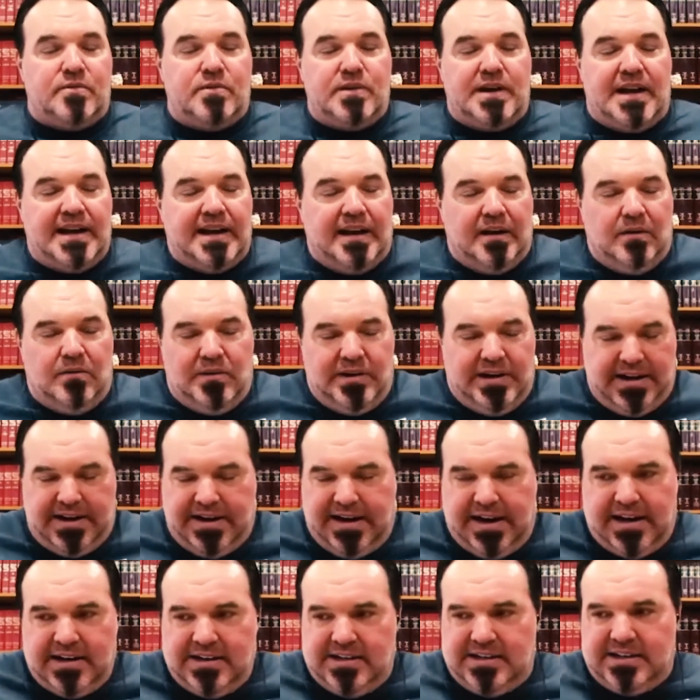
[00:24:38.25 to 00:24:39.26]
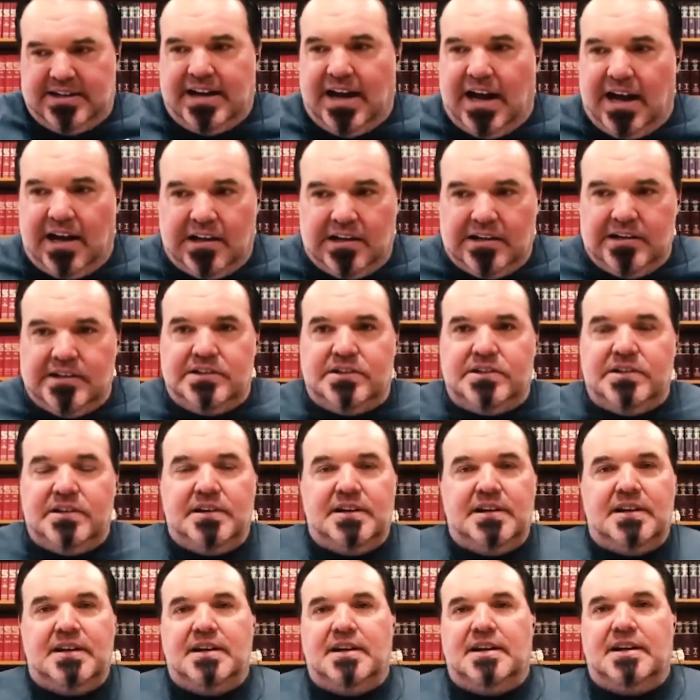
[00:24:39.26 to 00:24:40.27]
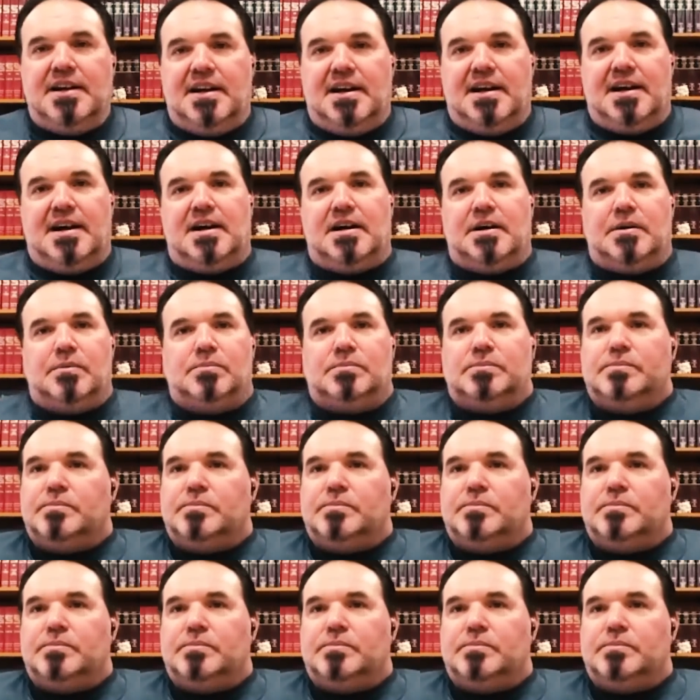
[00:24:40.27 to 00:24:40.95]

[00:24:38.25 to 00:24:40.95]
when I got into college, and